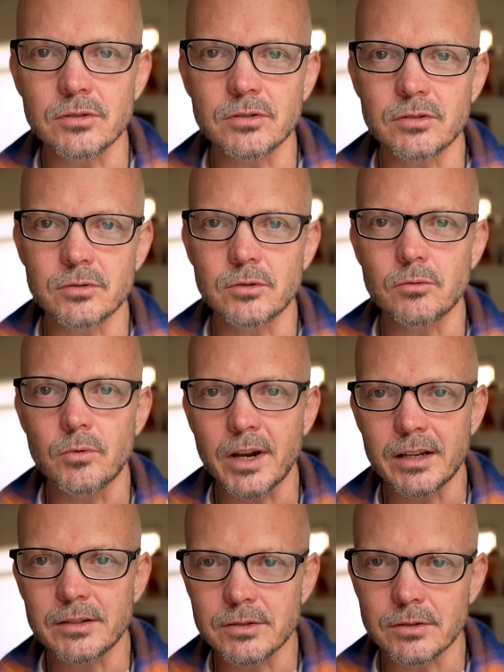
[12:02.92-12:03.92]
you can do to
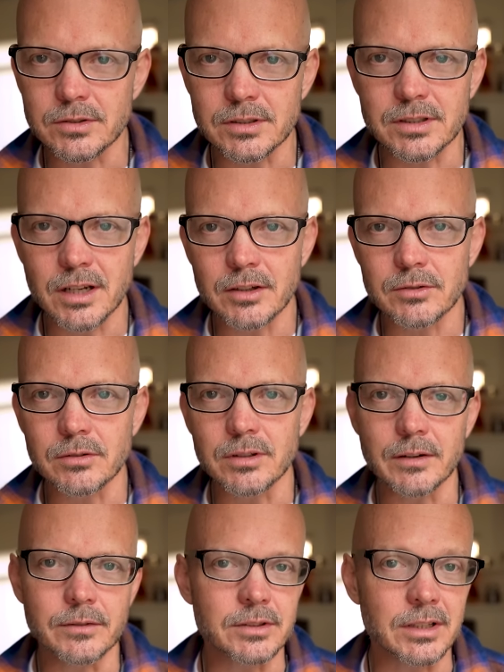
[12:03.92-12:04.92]
raise those
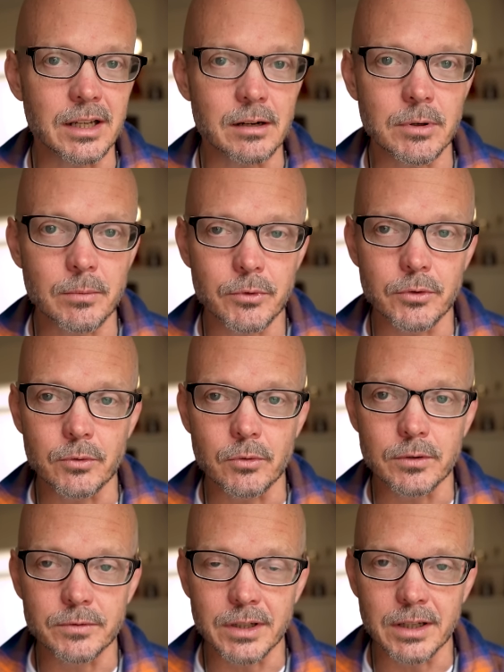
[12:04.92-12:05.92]
testosterone levels and get them up through the
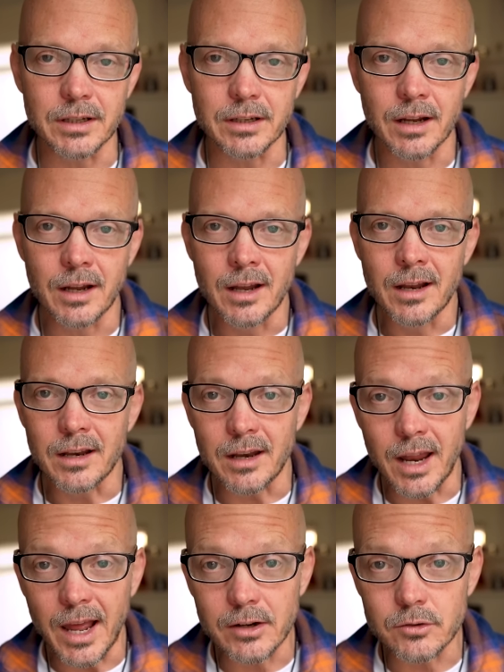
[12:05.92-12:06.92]
roof again
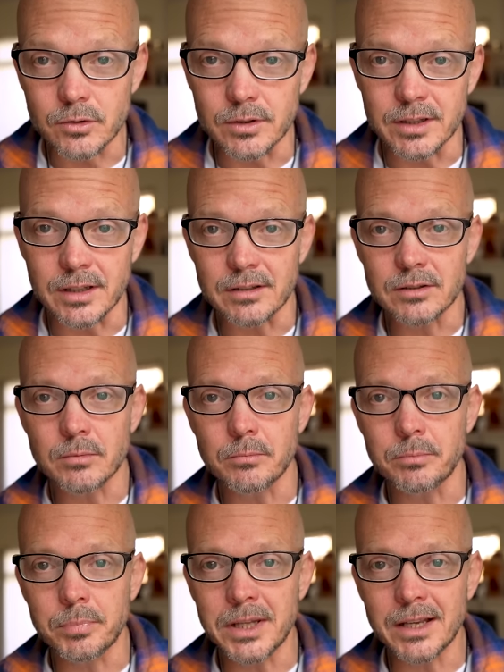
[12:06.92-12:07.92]
naturally to
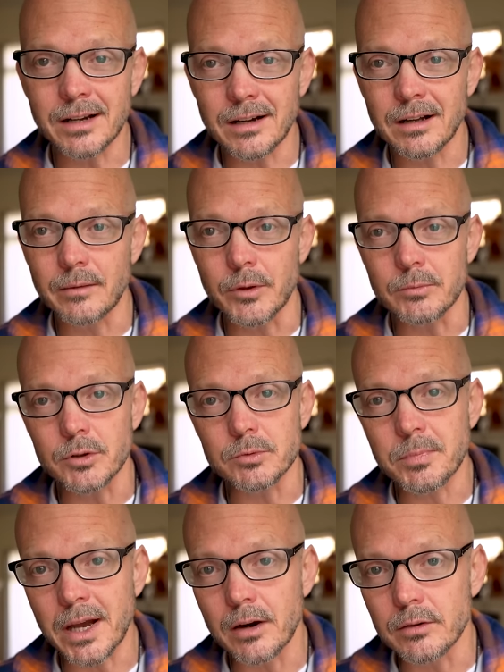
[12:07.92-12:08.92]
become the
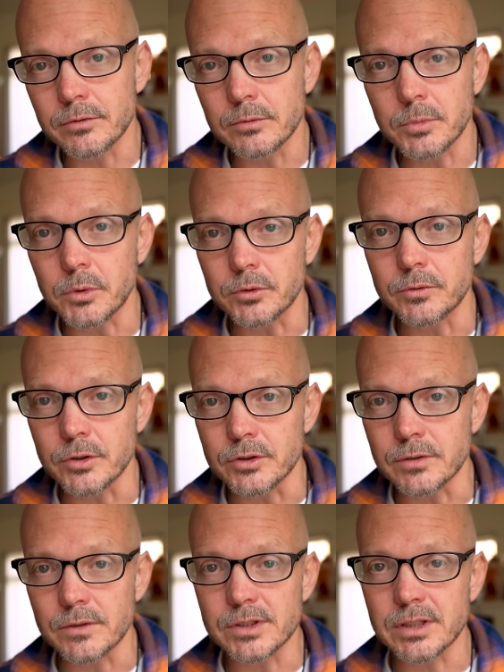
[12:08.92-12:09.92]
most powerful, bold
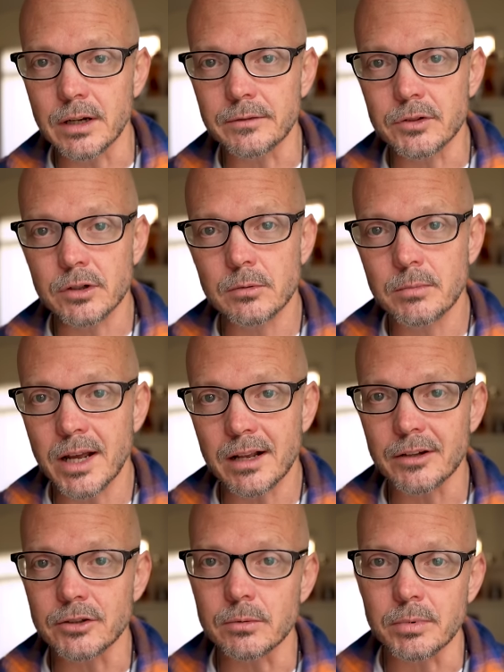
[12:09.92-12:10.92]
version of yourself. Turn
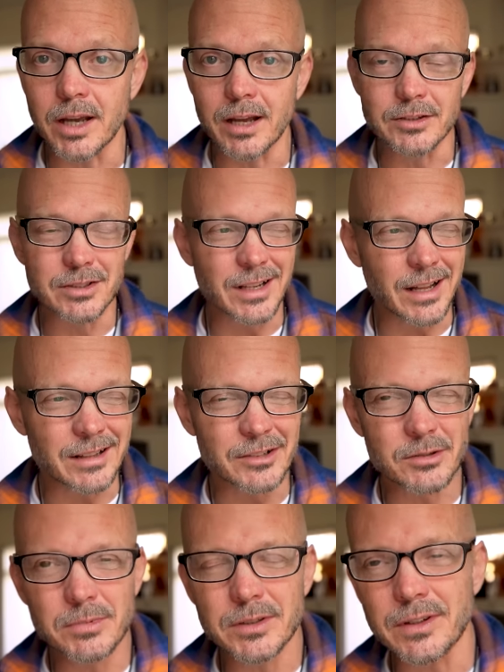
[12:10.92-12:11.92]
back on your passion, have a
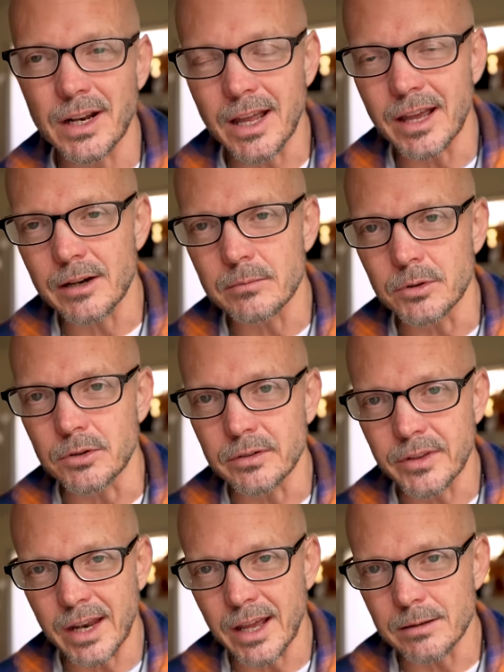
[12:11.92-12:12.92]
little bit of an
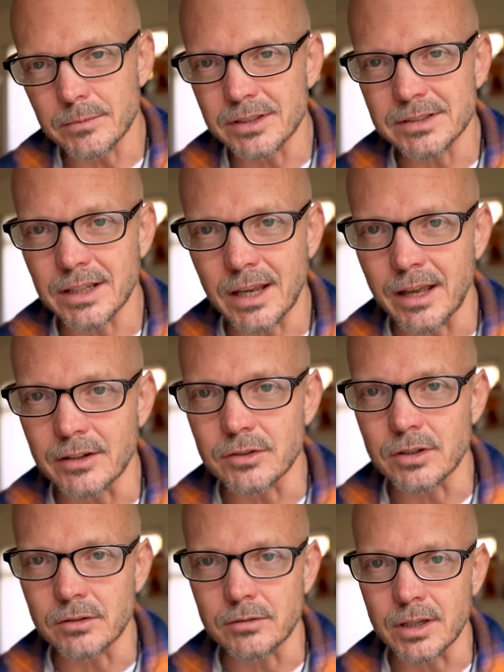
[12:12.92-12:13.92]
animal, that animalistic
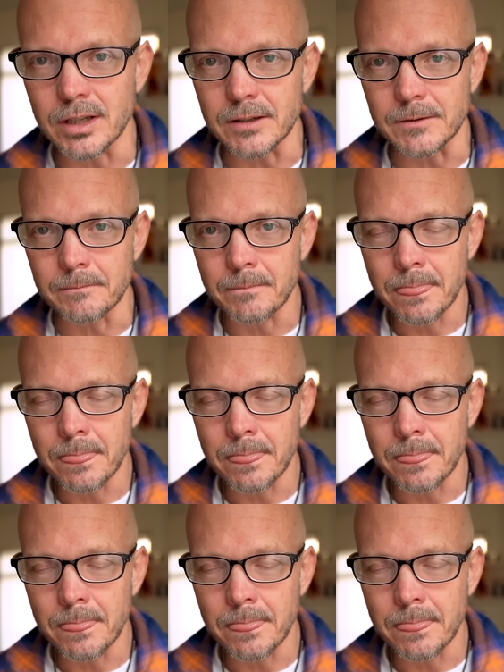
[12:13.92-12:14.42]
edge that you need.